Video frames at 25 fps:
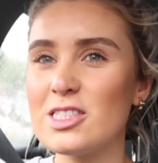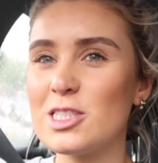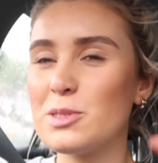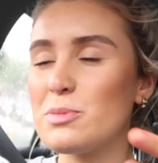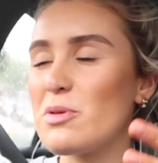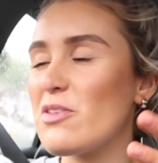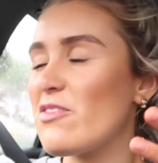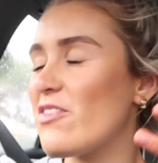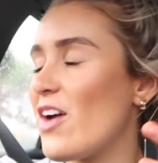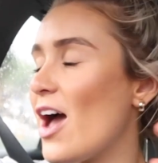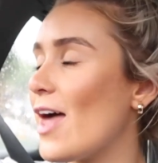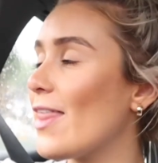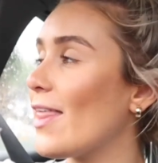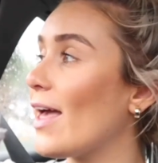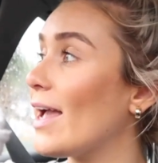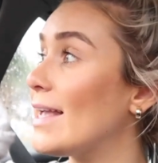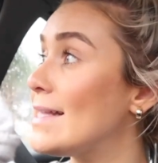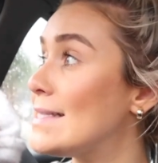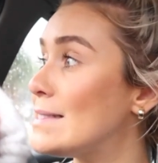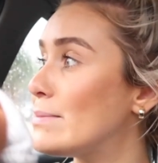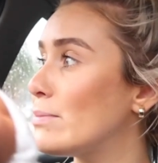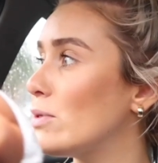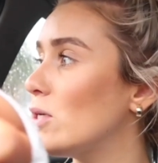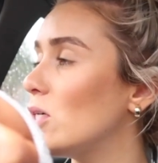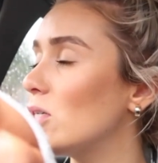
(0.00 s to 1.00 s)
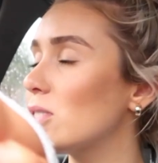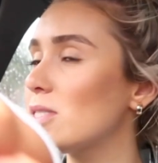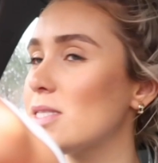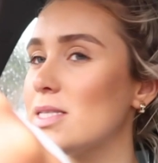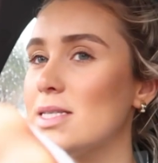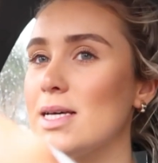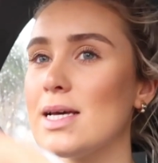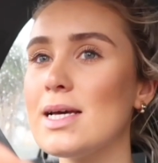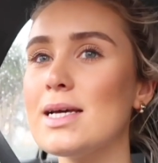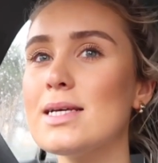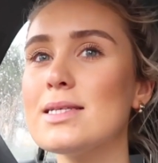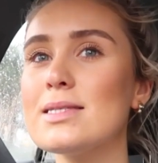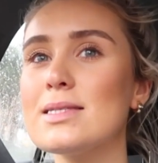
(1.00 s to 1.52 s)
To be fair, that is most
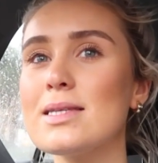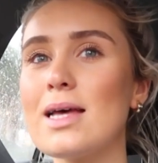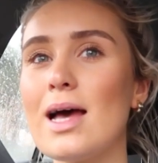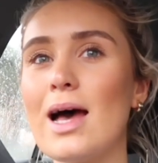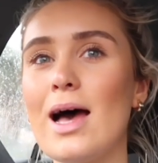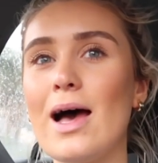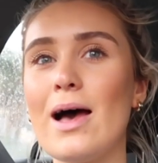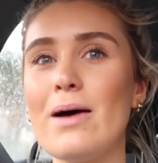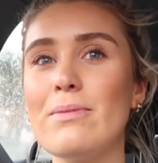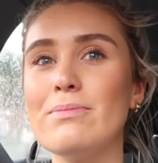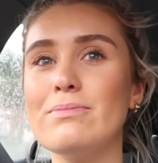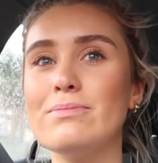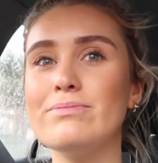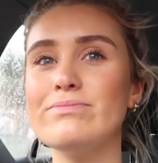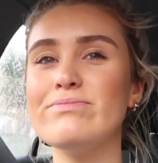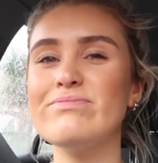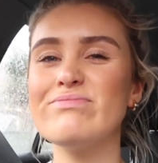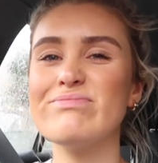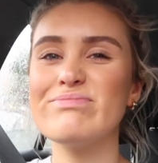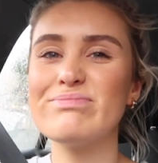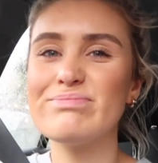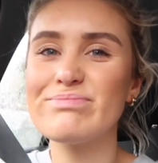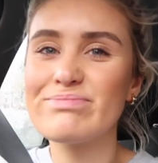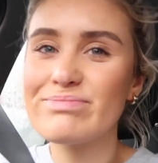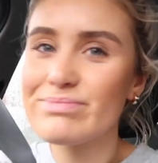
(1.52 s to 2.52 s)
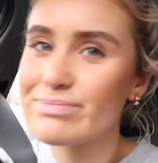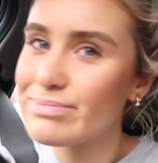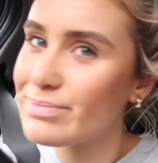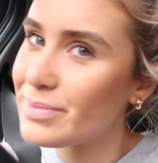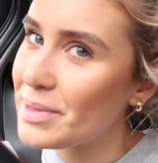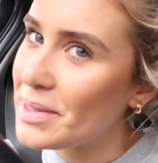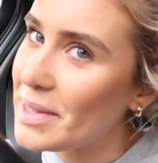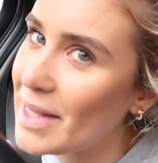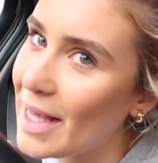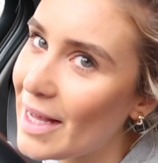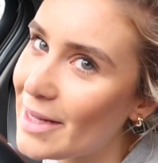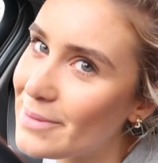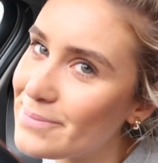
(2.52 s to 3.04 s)
days.
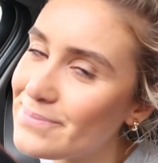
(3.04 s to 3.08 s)
But yeah,